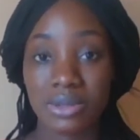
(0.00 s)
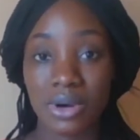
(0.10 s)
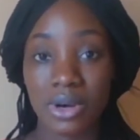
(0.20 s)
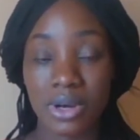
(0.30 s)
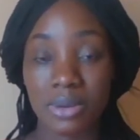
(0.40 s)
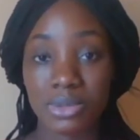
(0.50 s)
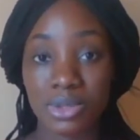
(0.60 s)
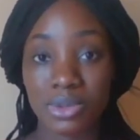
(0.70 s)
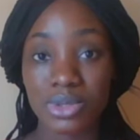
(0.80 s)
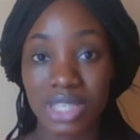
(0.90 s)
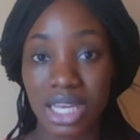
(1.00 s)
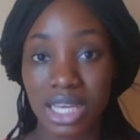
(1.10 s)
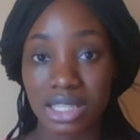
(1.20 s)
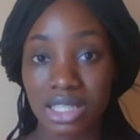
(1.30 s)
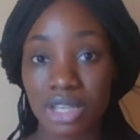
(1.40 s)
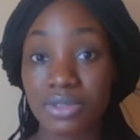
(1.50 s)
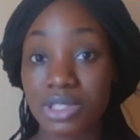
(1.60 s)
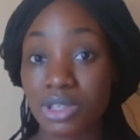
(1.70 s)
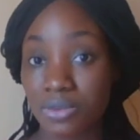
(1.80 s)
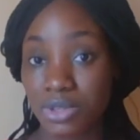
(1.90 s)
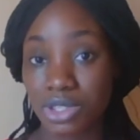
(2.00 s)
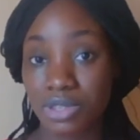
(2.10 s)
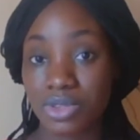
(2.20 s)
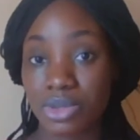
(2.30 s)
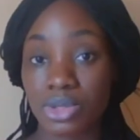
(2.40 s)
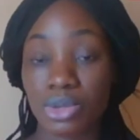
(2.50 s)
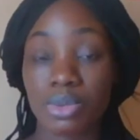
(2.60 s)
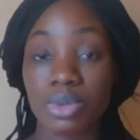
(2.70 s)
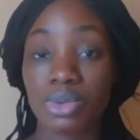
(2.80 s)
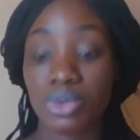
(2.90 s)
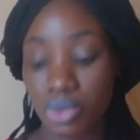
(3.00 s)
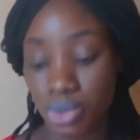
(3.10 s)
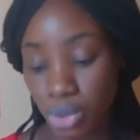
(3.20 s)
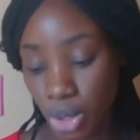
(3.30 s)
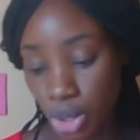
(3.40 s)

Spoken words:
to a society of selfish individuals, or people who,